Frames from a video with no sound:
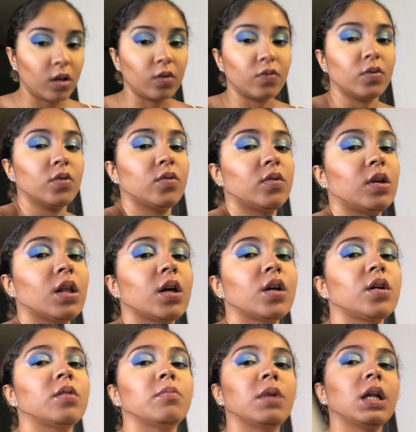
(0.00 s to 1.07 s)
if you see that
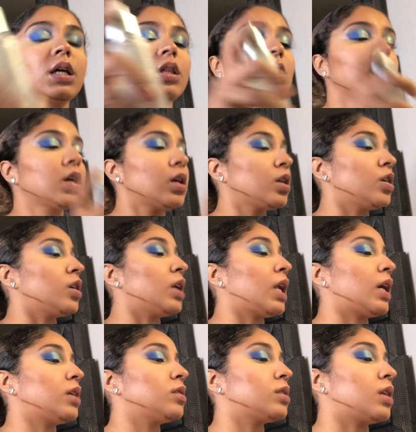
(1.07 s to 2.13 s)
you're blending and your
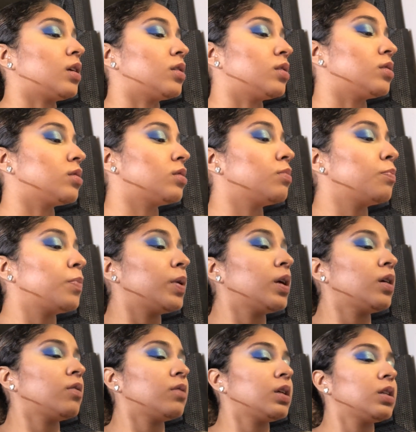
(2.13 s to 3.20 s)
line not
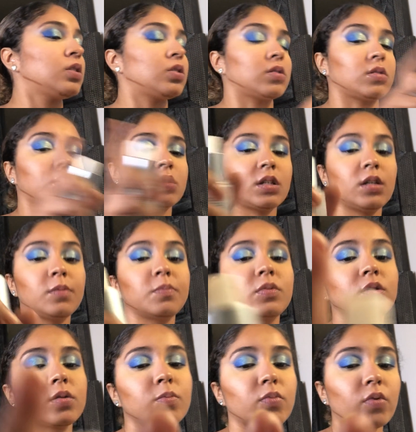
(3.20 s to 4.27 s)
disappearing, just keep
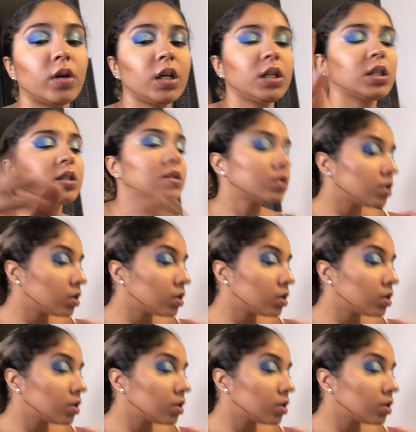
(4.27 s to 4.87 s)
spraying.